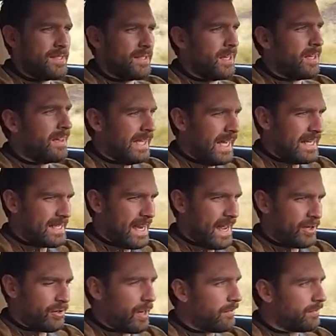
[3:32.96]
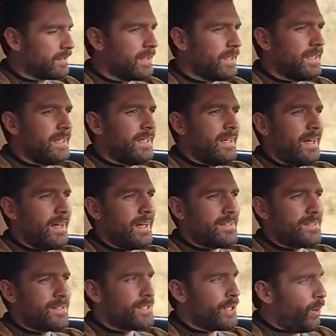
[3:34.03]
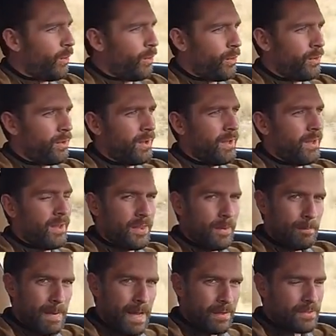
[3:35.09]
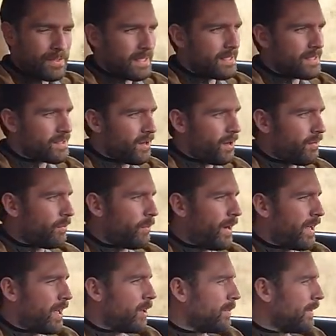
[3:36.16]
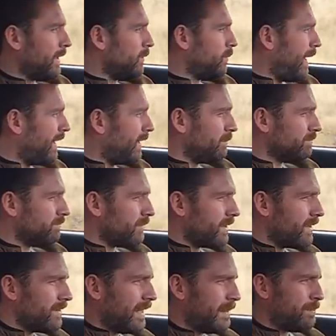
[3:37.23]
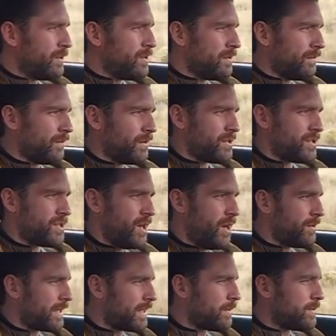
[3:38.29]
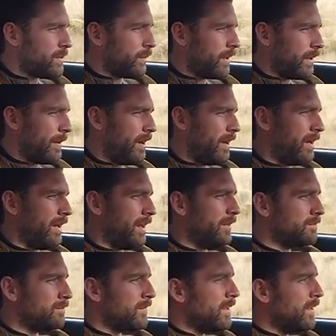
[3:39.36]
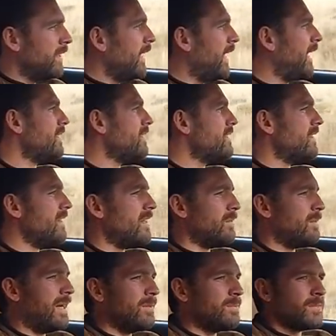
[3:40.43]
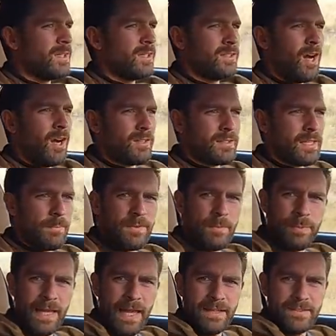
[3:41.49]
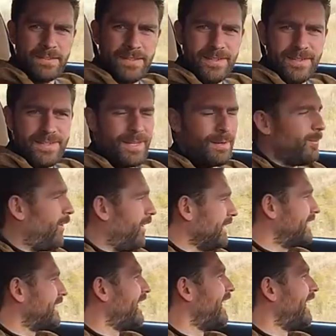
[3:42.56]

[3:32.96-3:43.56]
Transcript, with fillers: in a light aircraft, uh, to tour the mountains of Wyoming. Well, that beautiful snow that I was talking about earlier has, uh, well, cocked up the plans somewhat.